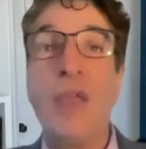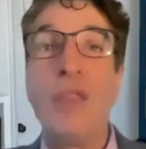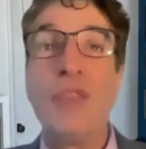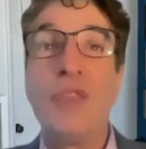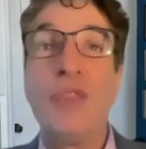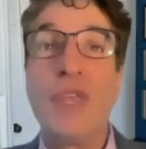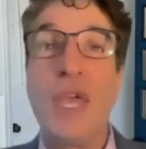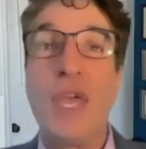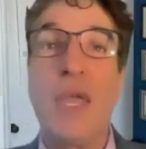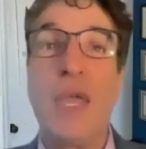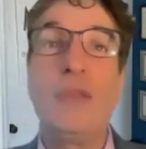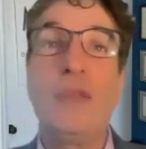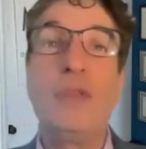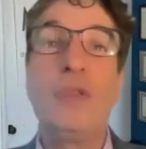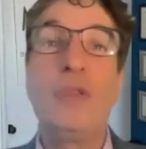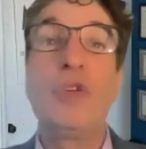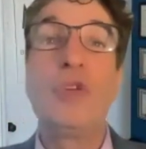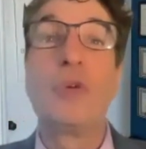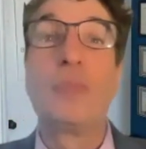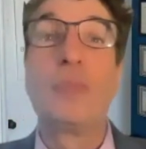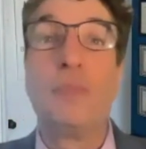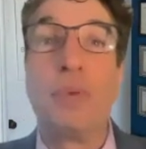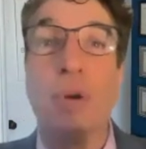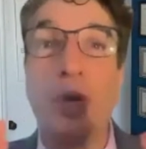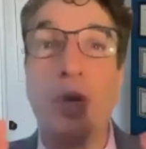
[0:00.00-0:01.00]
then
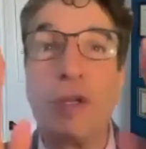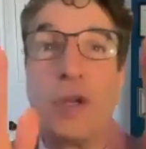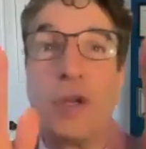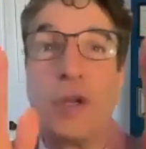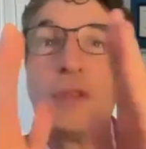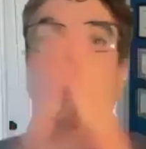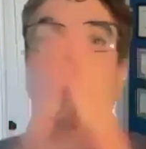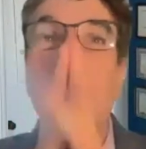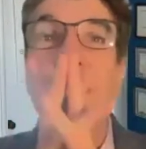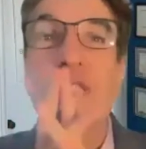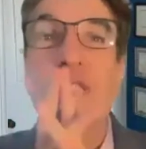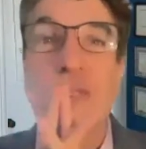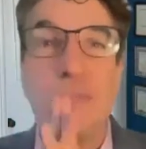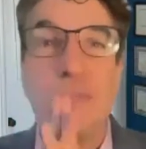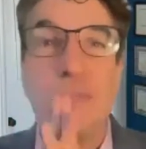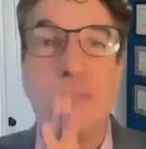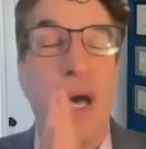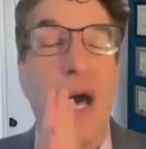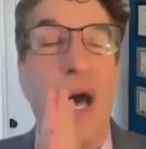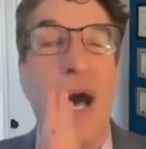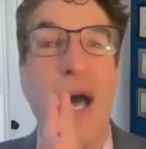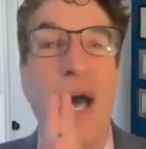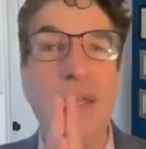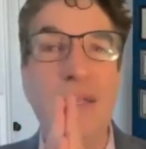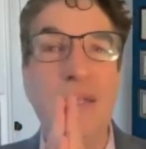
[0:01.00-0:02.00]
you're put on the
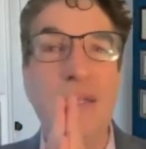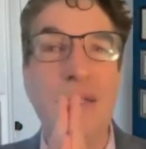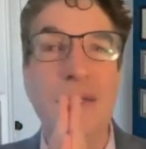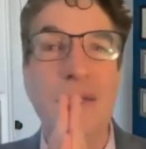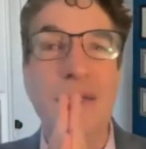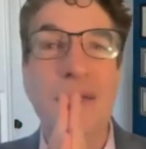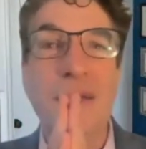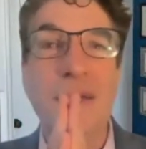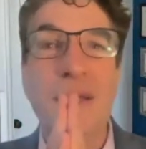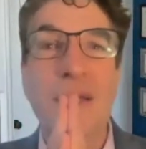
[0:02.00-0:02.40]
spot